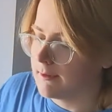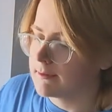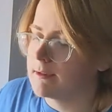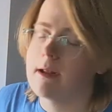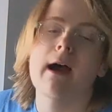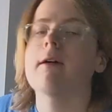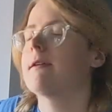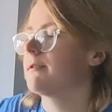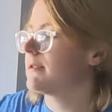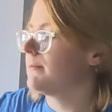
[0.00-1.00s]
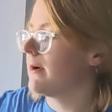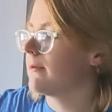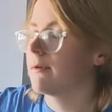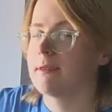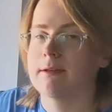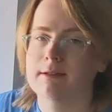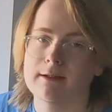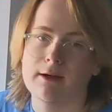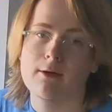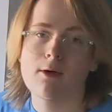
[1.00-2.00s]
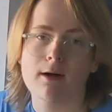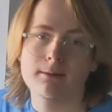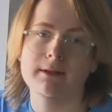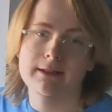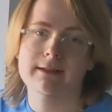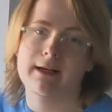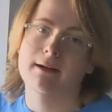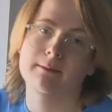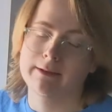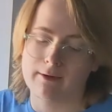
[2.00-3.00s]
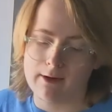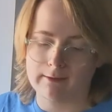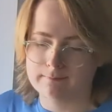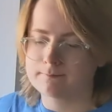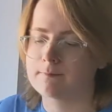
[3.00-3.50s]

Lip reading: So now here's the part where things can go horribly and terribly wrong.